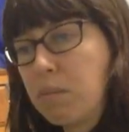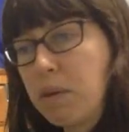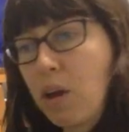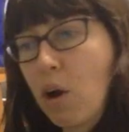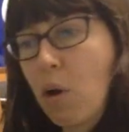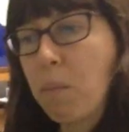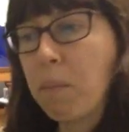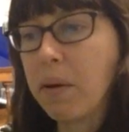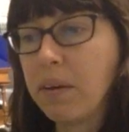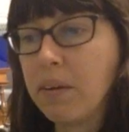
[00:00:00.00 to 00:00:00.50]
be
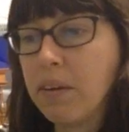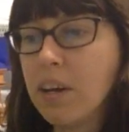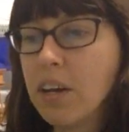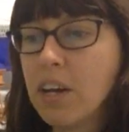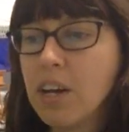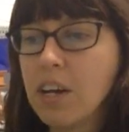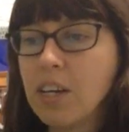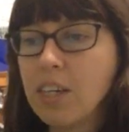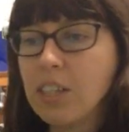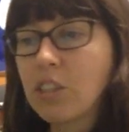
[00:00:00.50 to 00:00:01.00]
open.
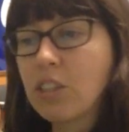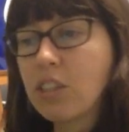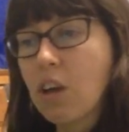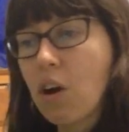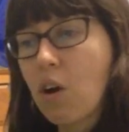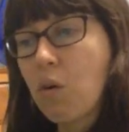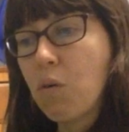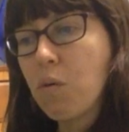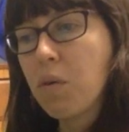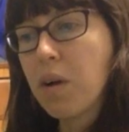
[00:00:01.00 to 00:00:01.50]

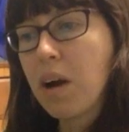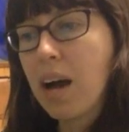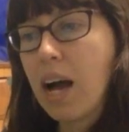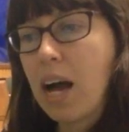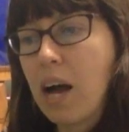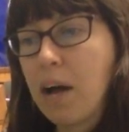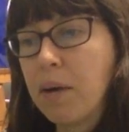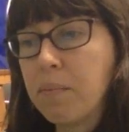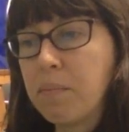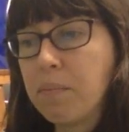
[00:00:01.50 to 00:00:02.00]
So
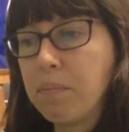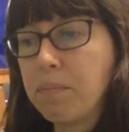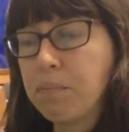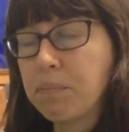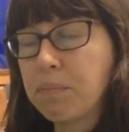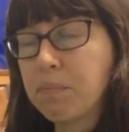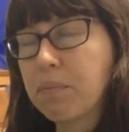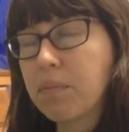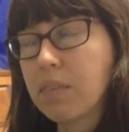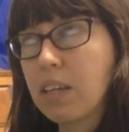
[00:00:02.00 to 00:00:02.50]

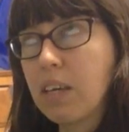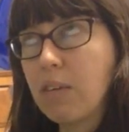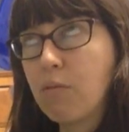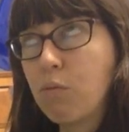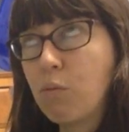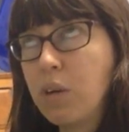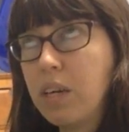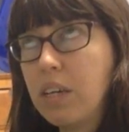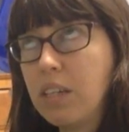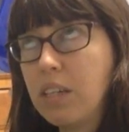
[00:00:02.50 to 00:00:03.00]
if
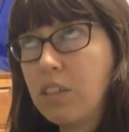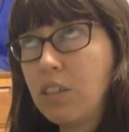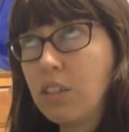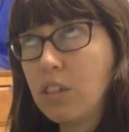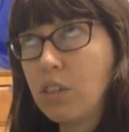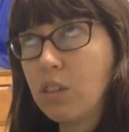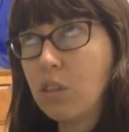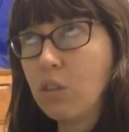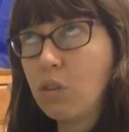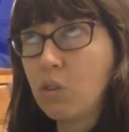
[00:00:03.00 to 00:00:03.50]
we
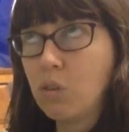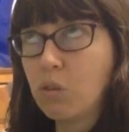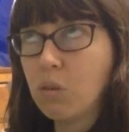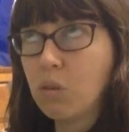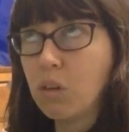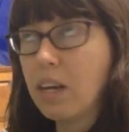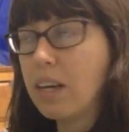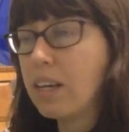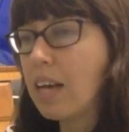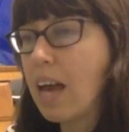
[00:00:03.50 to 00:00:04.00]
do